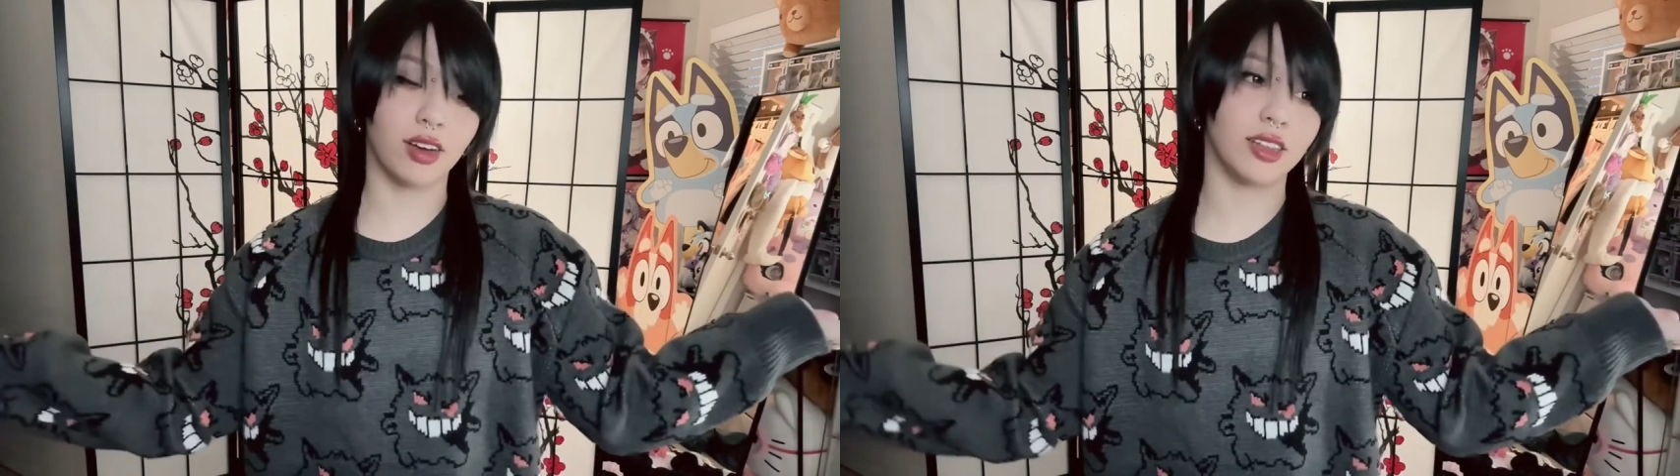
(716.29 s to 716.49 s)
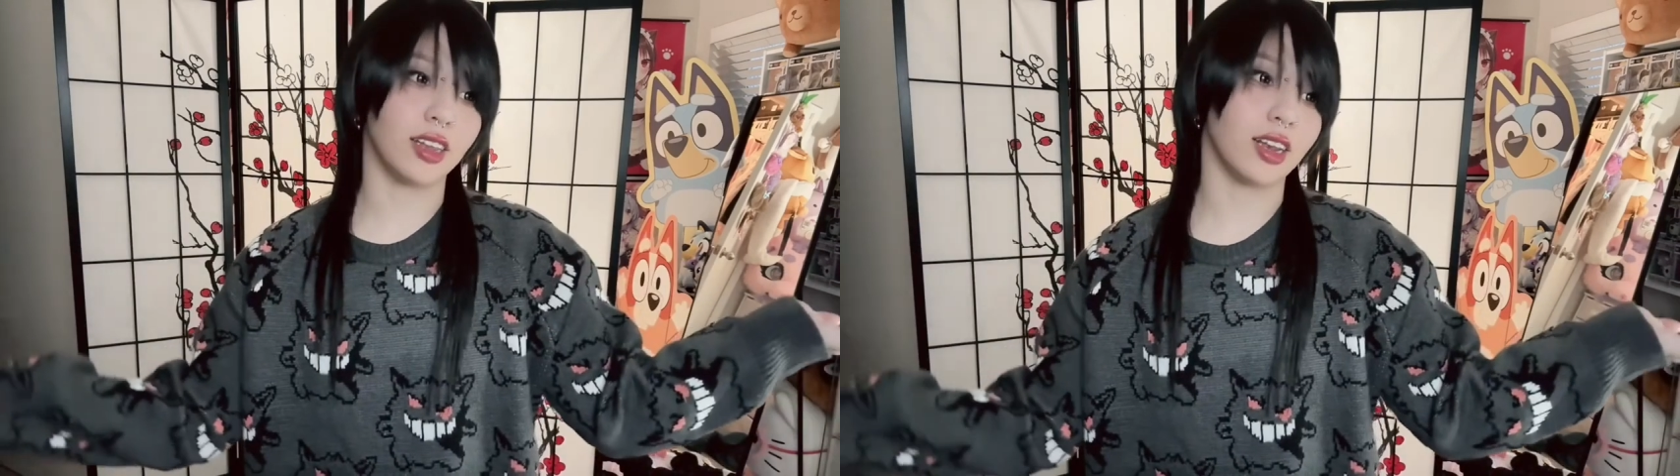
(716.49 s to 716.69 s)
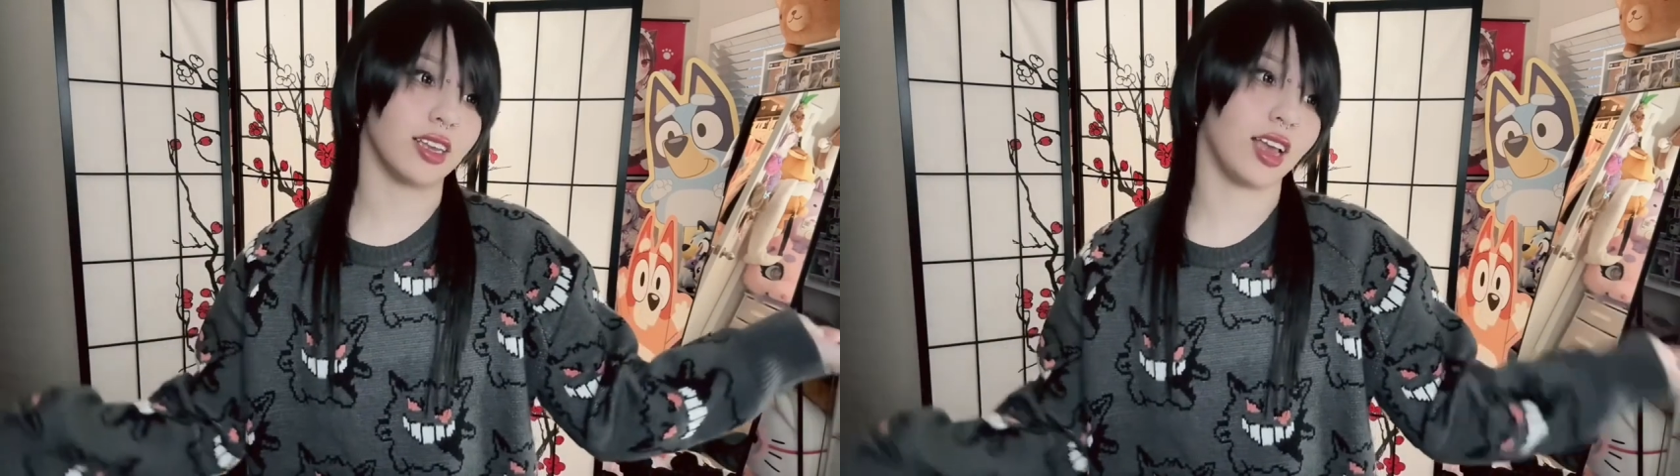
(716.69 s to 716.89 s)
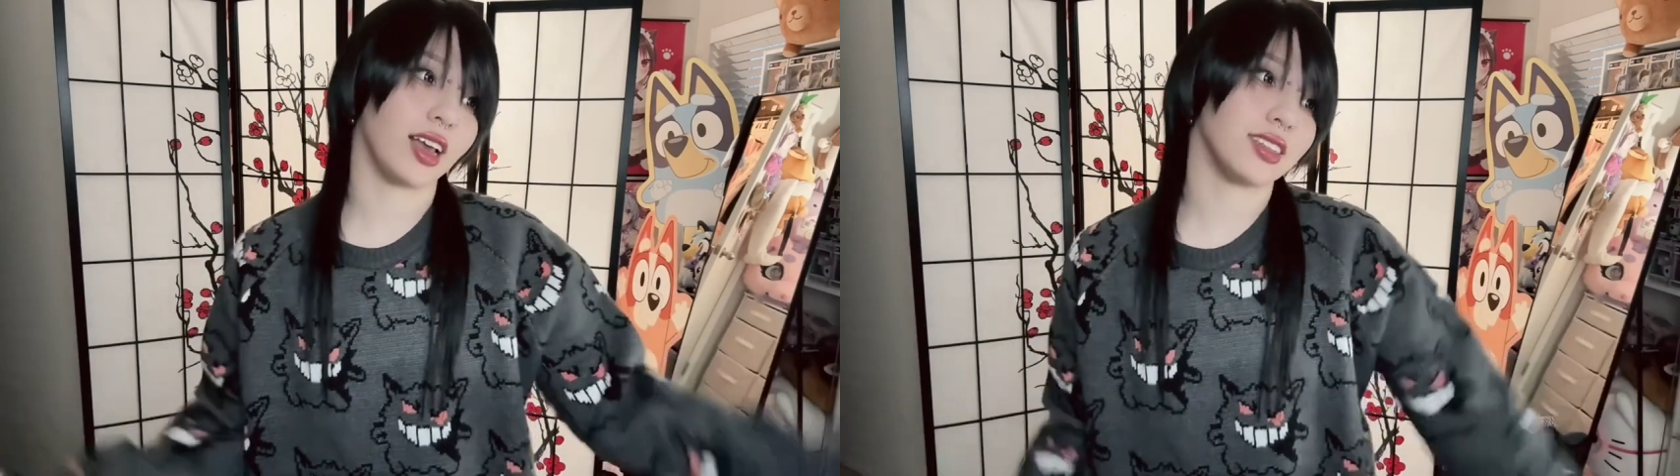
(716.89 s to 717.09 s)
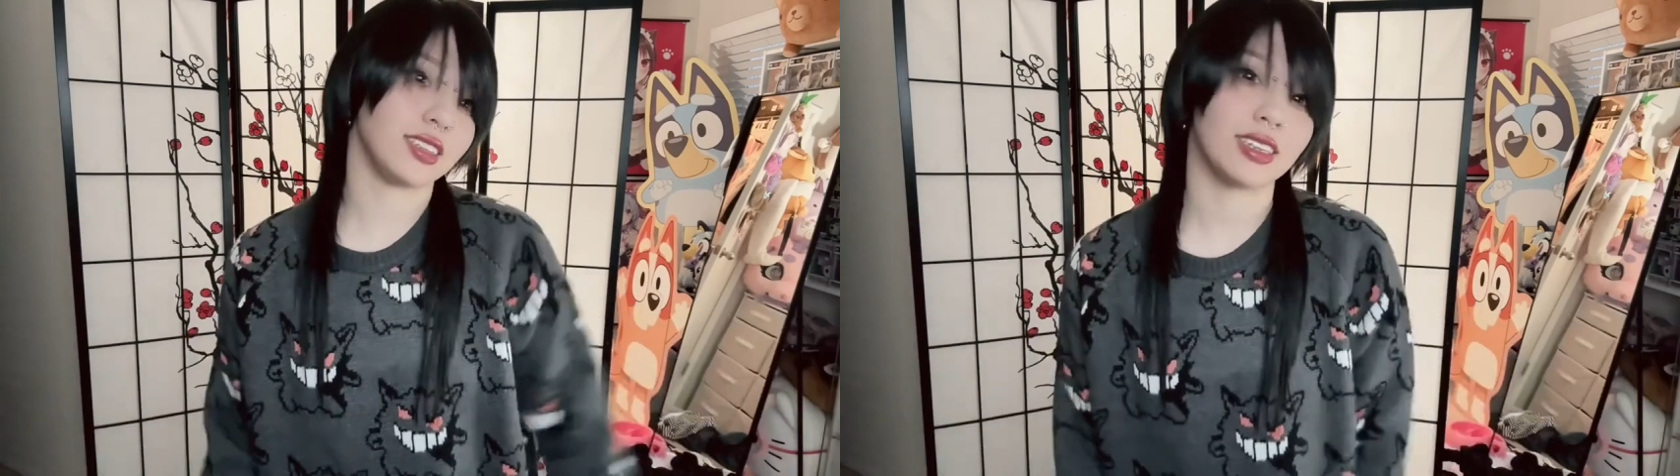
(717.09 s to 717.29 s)
and then I
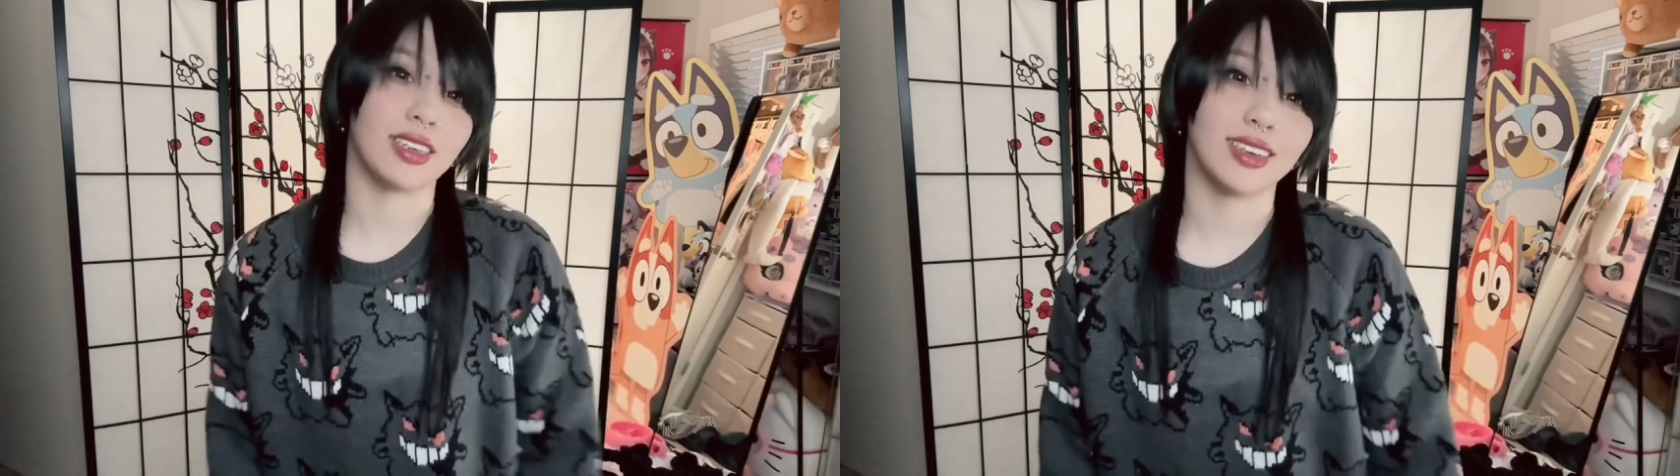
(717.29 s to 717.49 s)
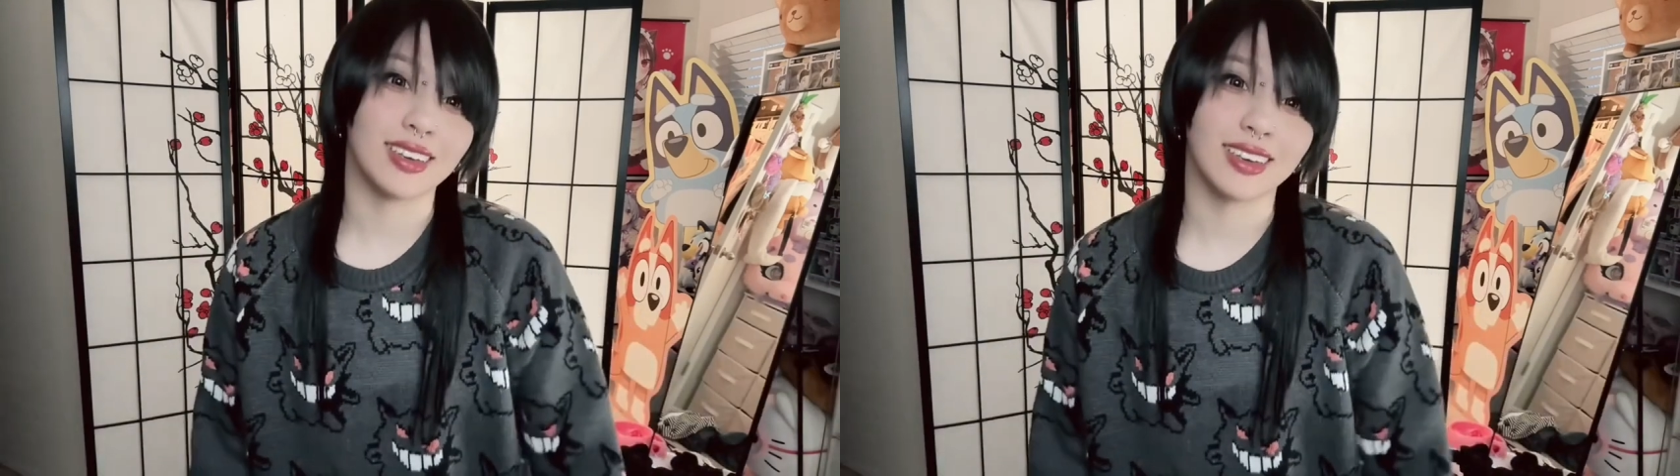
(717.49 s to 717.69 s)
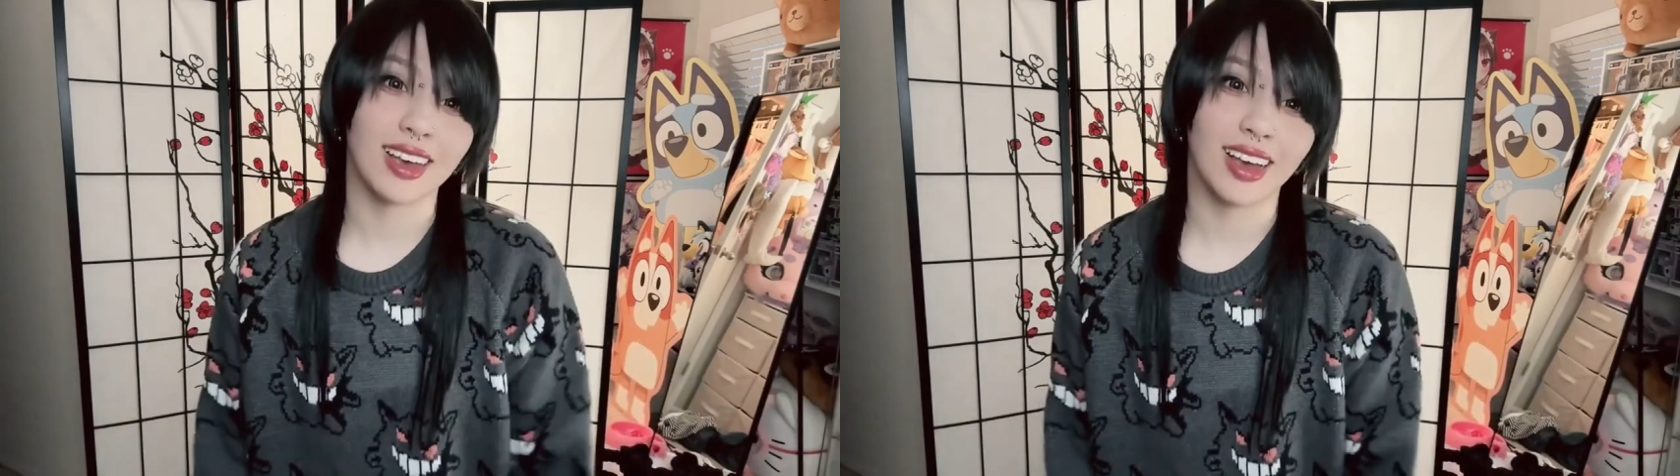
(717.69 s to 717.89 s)
can't see